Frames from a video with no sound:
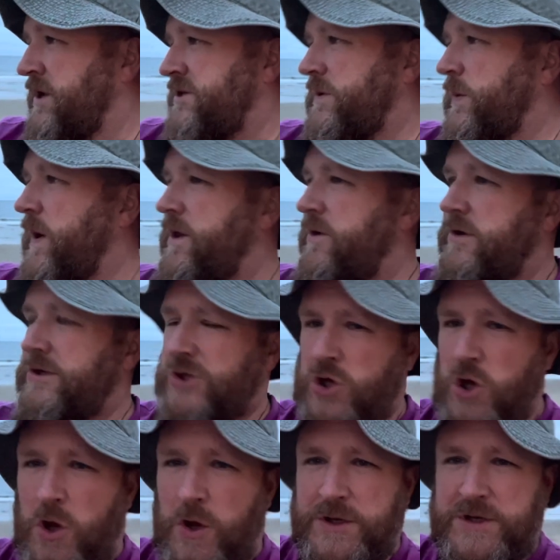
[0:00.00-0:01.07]
So whether it's
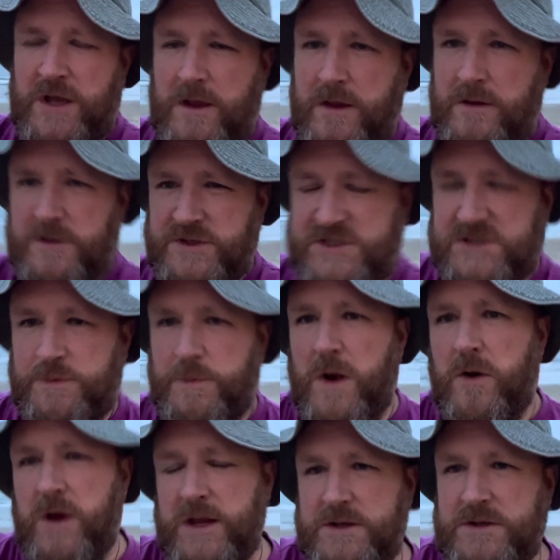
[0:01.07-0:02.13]
God,
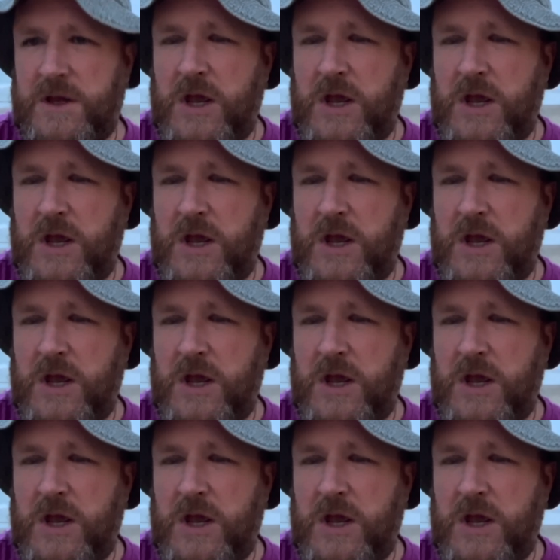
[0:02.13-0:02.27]
spirit,